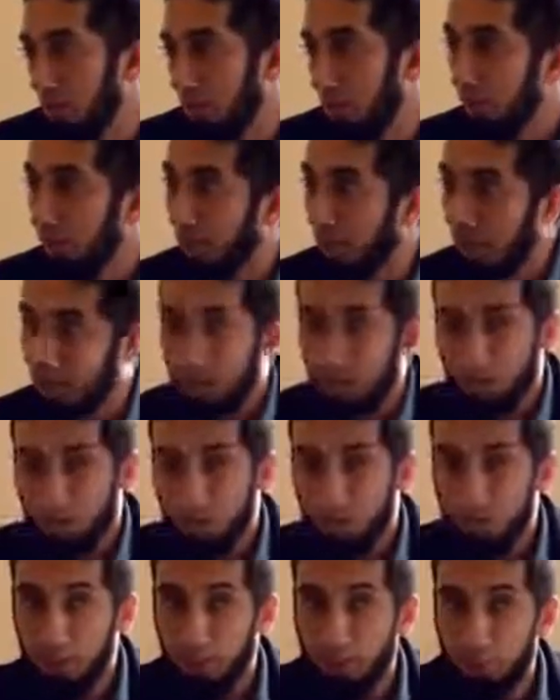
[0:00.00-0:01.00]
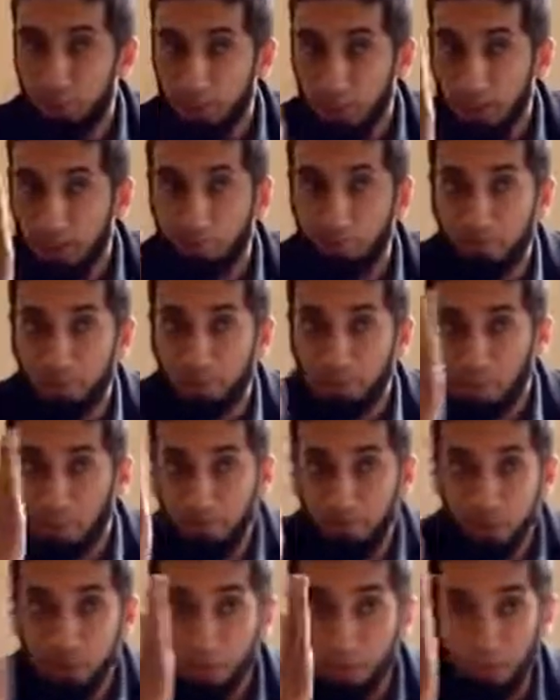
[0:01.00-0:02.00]
Somebody gets in the way of the
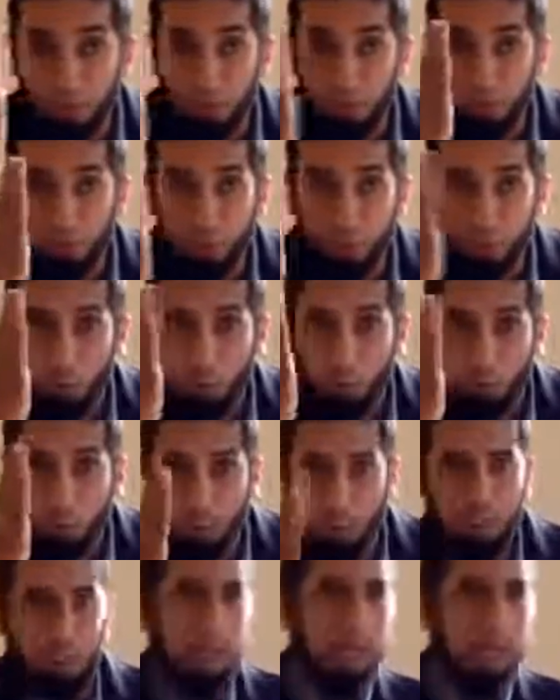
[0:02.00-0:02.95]
TV screen for 2 seconds,